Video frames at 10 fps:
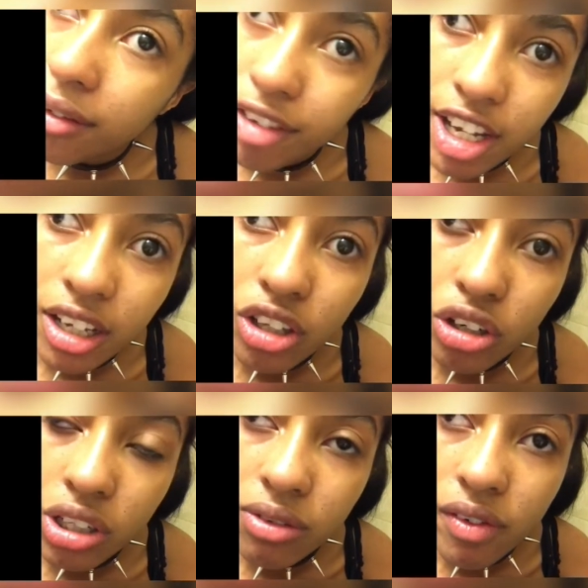the fuck?
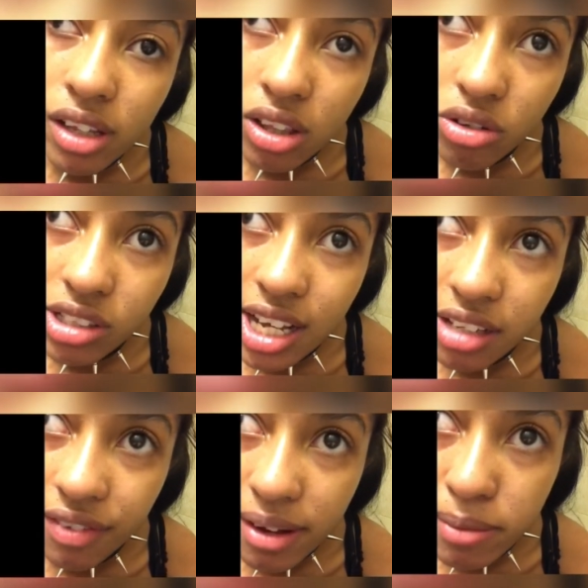You're the one with the
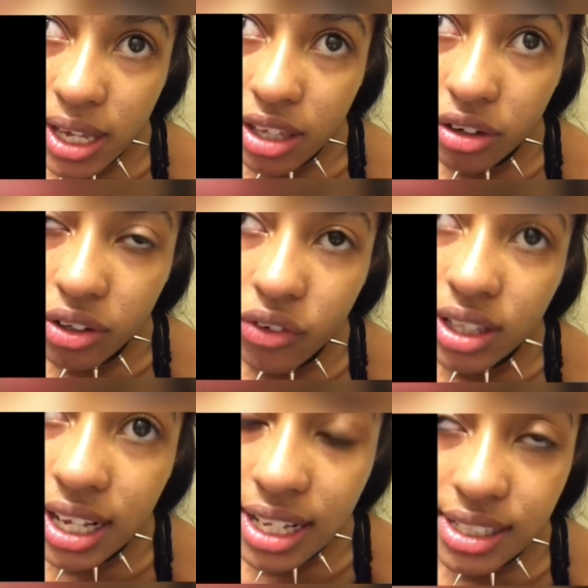nosy-ass family, and you're the
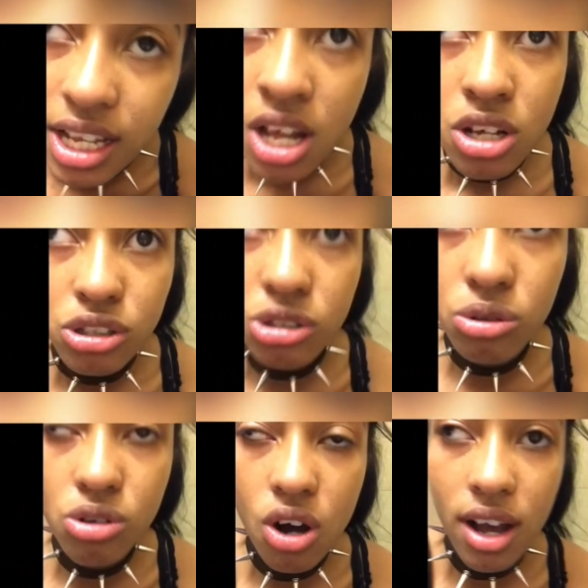one that's
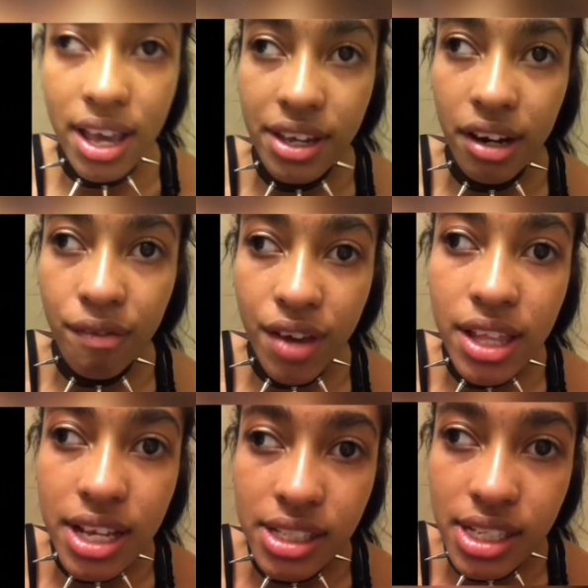so caught in your
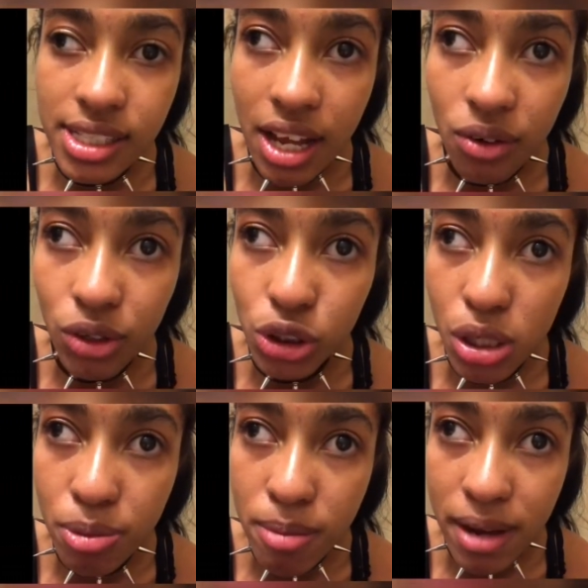feelings because I don't want you
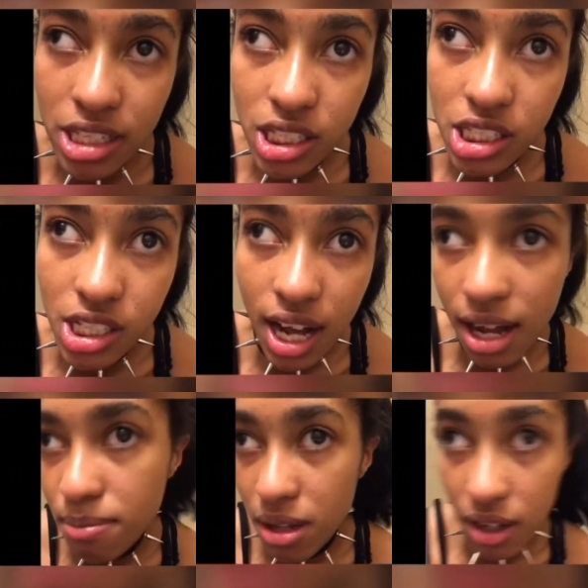to be my son's
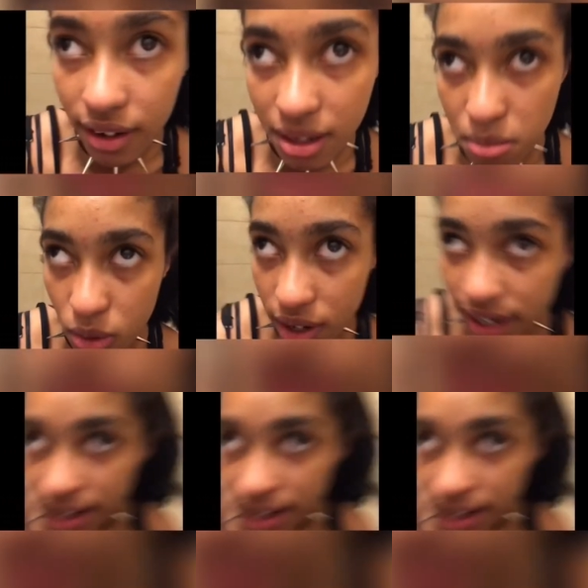godmother anymore,